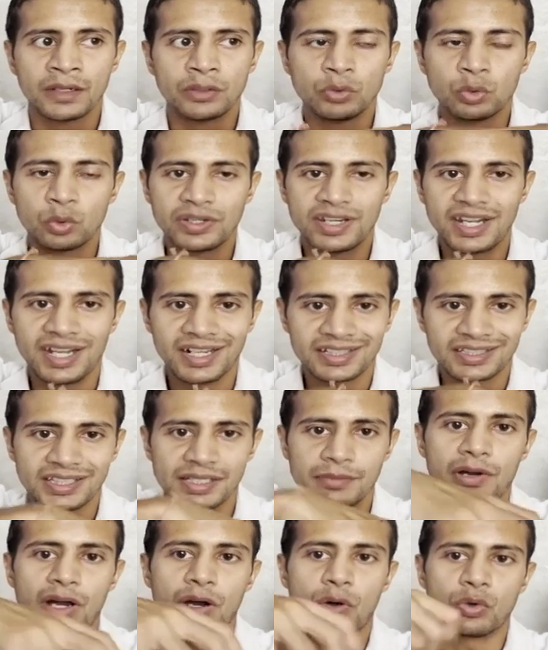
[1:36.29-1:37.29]
to get
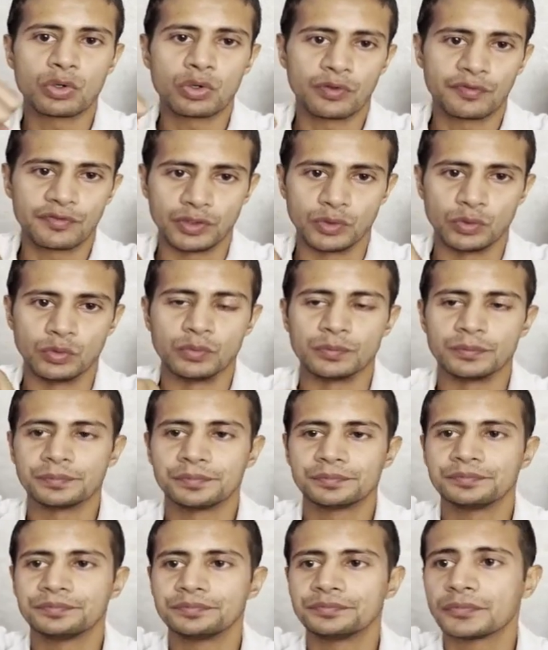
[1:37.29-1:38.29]
them out of you.
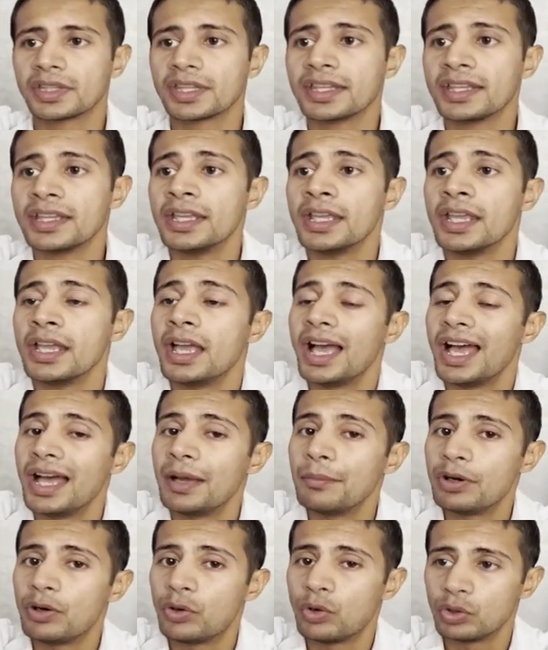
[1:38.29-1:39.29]

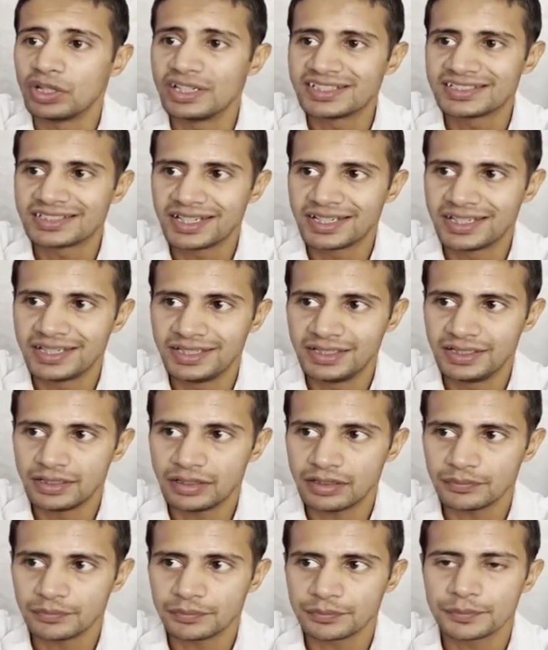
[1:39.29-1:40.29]
I'm a holistic
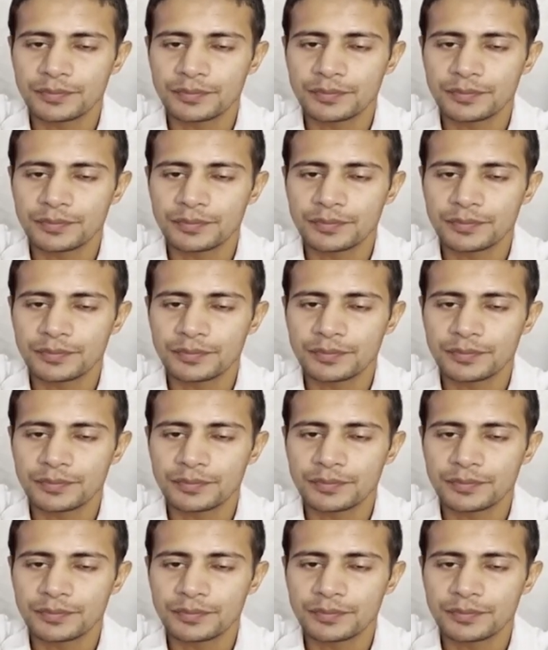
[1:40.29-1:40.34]
healer.